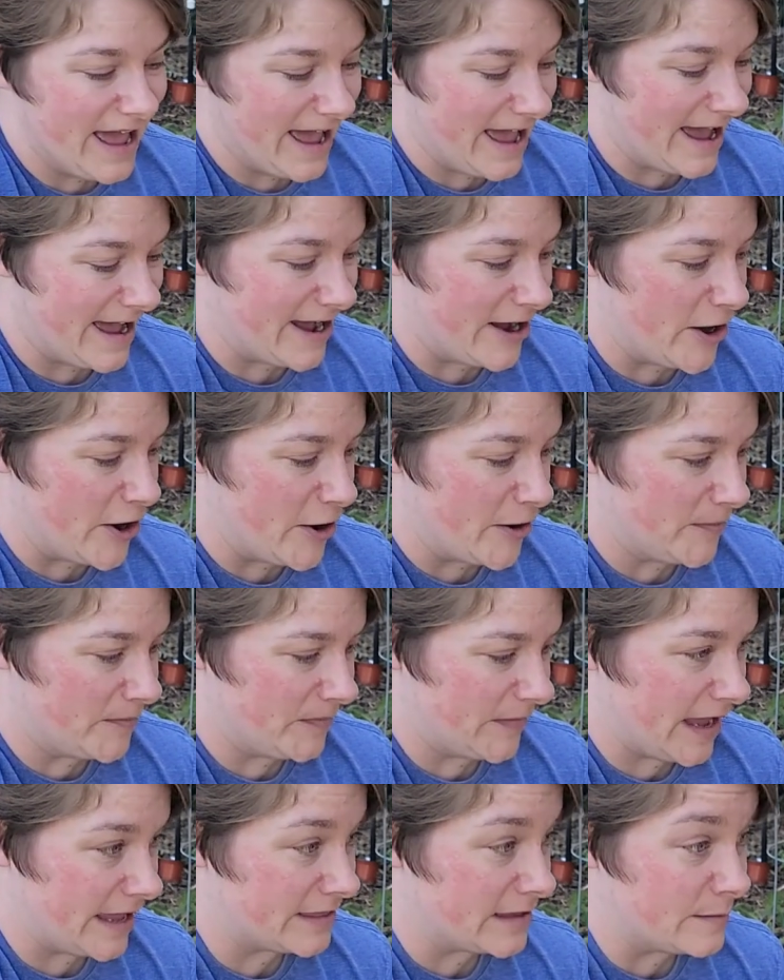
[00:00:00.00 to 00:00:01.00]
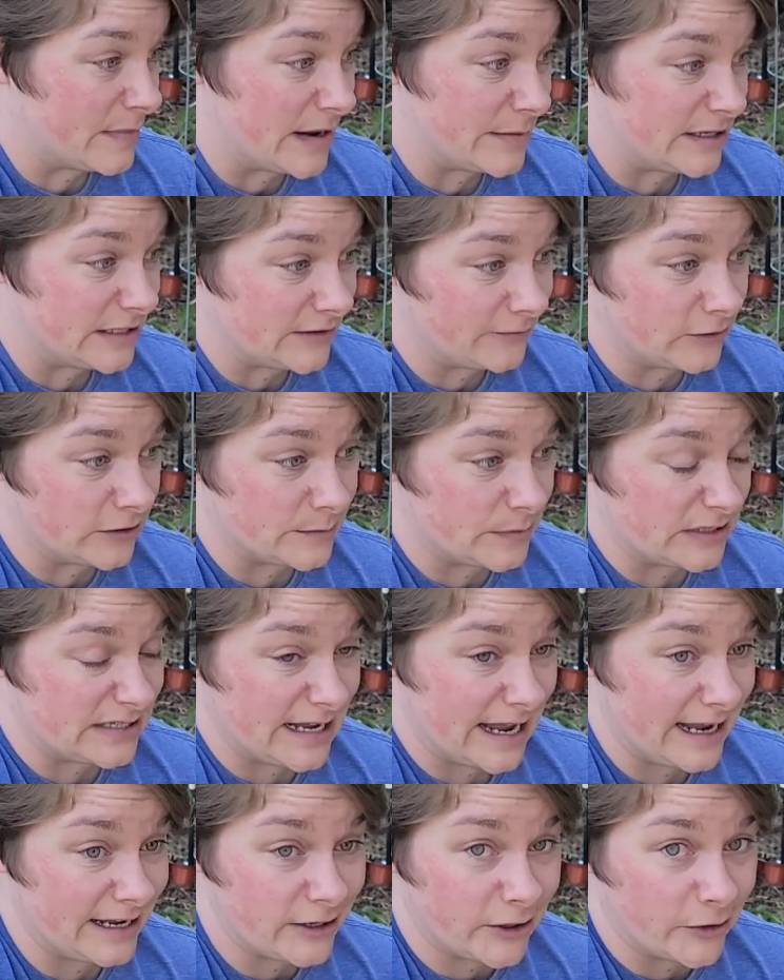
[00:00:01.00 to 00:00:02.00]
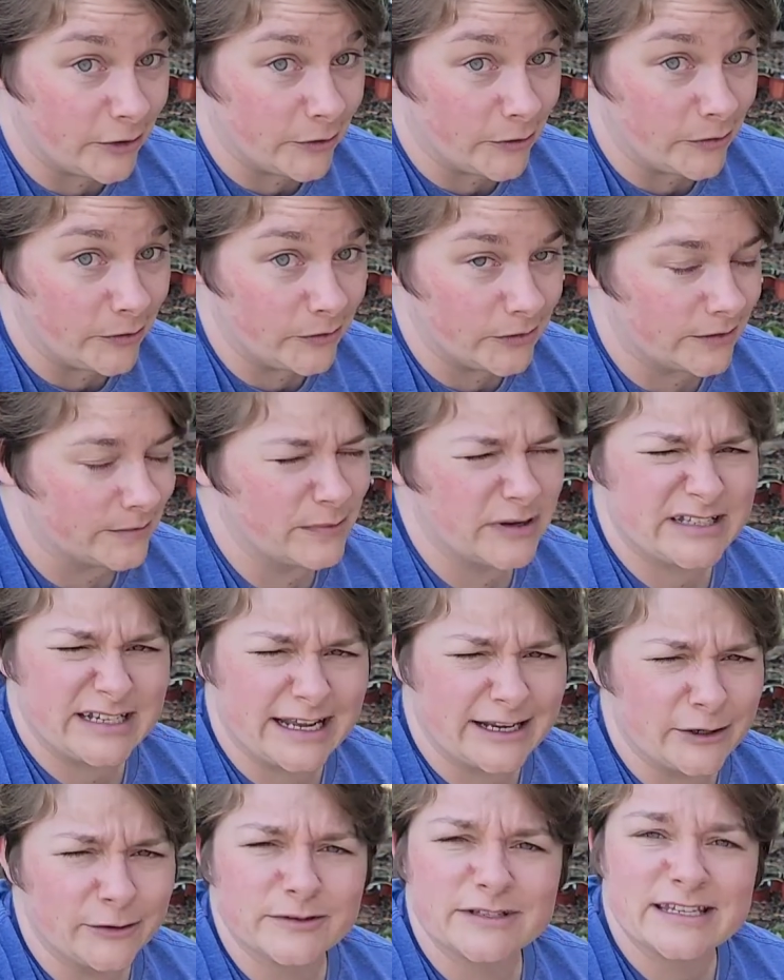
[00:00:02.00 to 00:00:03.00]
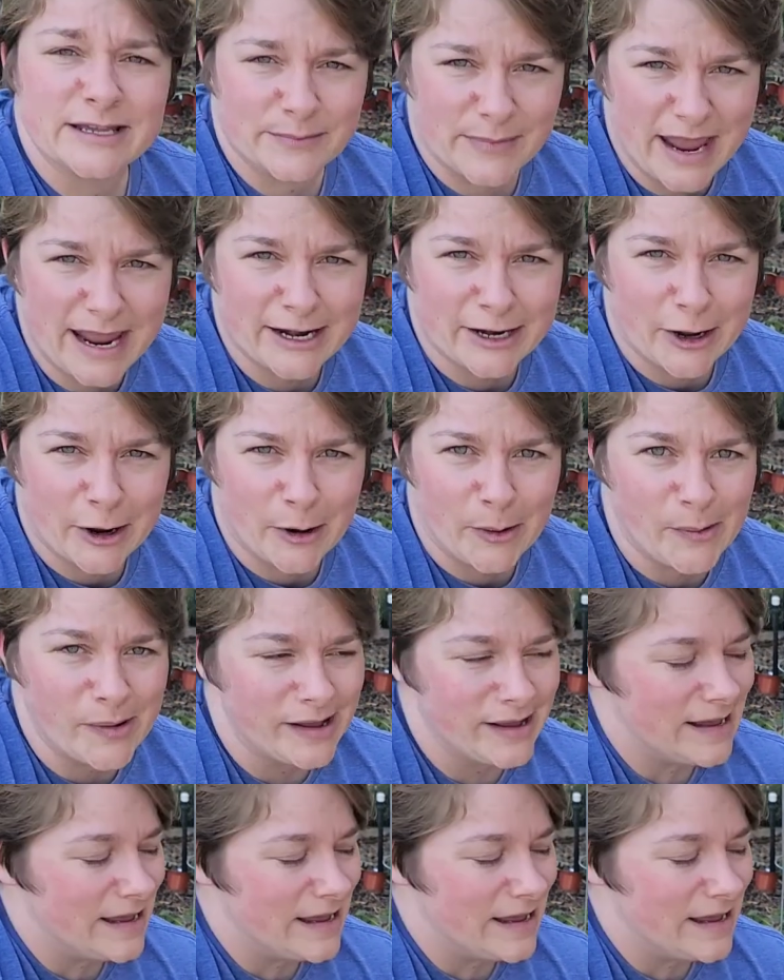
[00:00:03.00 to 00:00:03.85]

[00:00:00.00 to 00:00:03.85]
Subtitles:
and then maybe different tomato